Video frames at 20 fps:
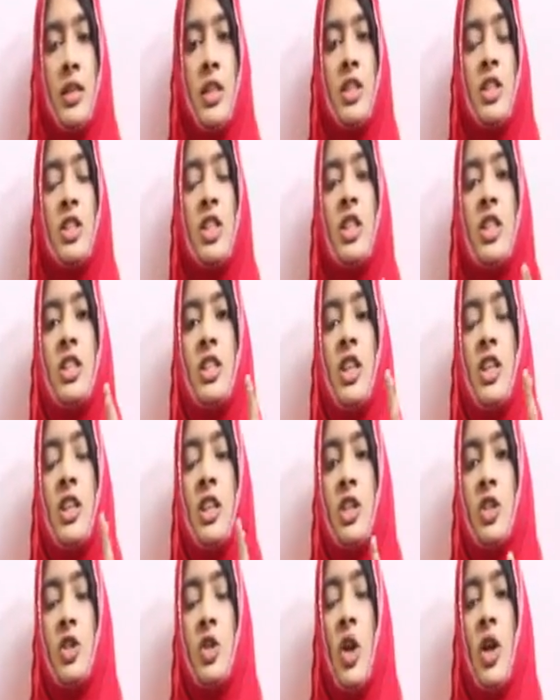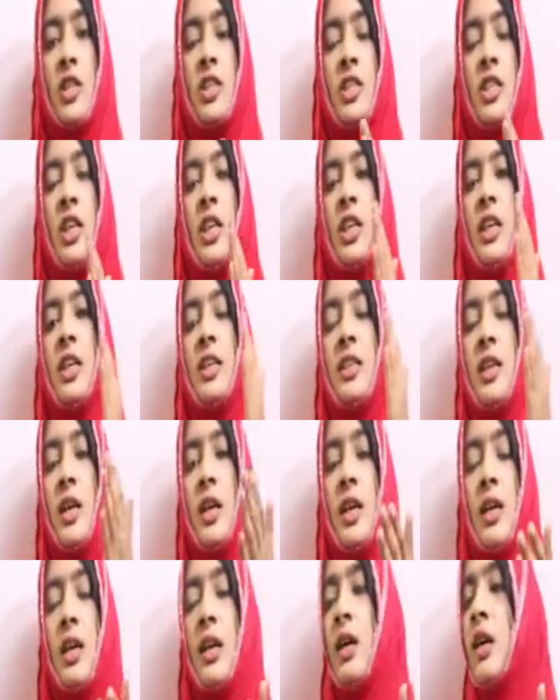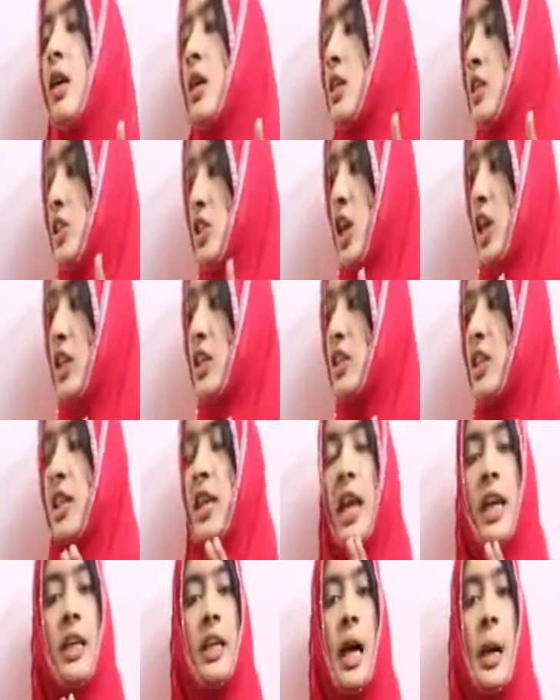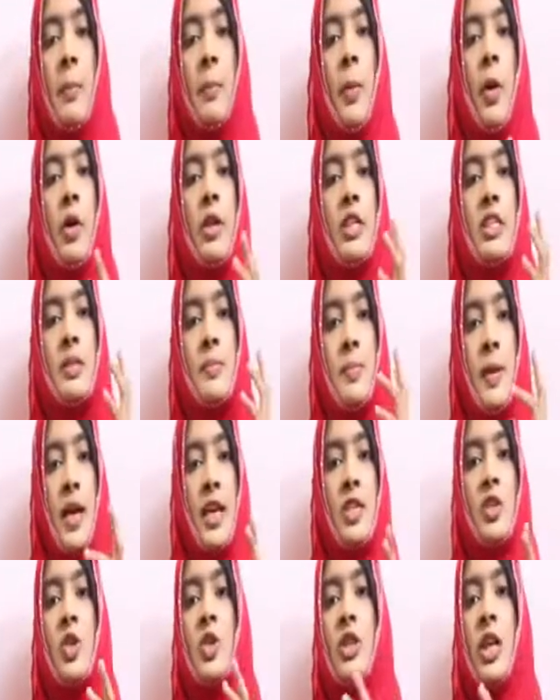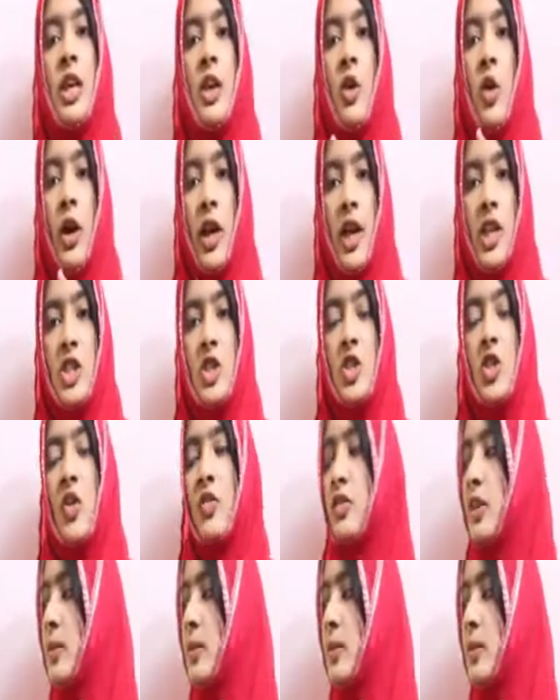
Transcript: distinction histologically, the junctional and compound, is based on the location of